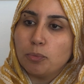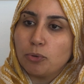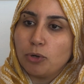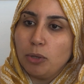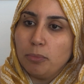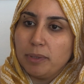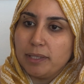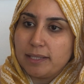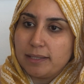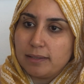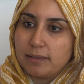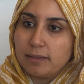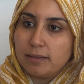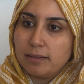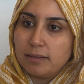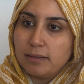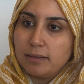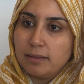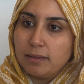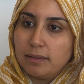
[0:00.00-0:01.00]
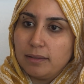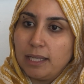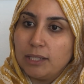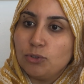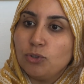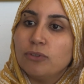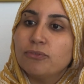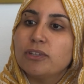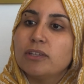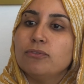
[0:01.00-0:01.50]
promise that
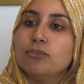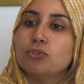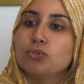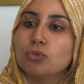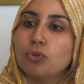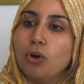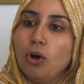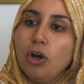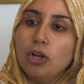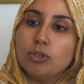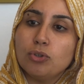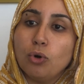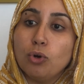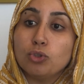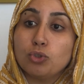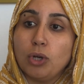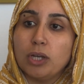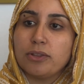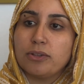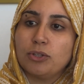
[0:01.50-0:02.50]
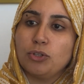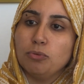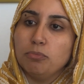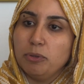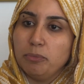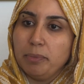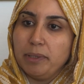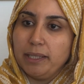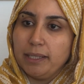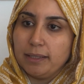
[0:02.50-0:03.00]
you have given to God or to other
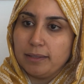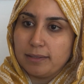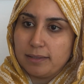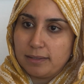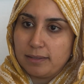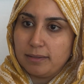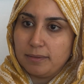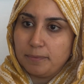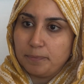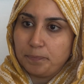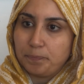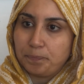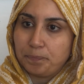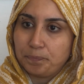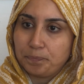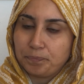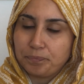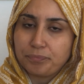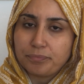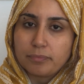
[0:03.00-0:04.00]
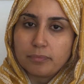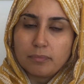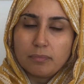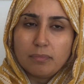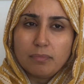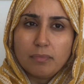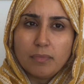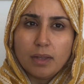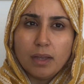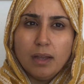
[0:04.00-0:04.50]
human beings.
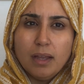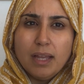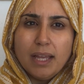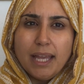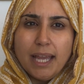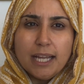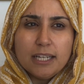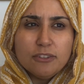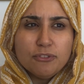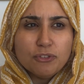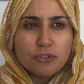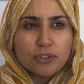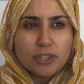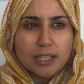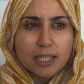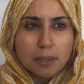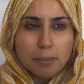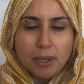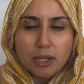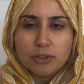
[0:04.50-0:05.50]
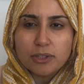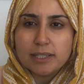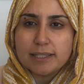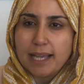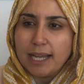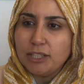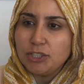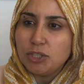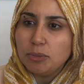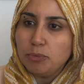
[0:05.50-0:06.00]
And if you think about these
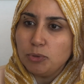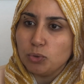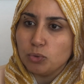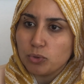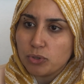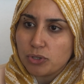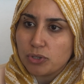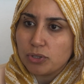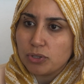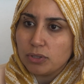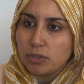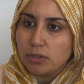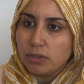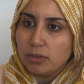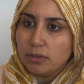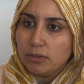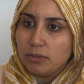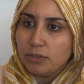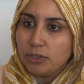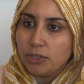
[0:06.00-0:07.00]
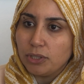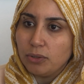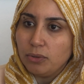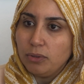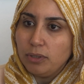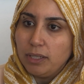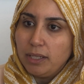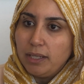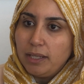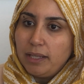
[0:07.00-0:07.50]
attributes,
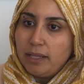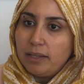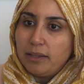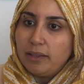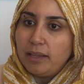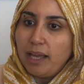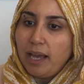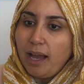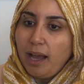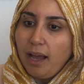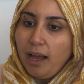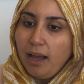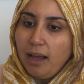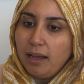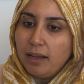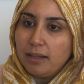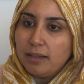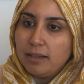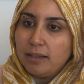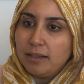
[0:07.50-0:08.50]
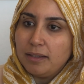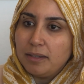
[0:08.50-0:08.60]
they are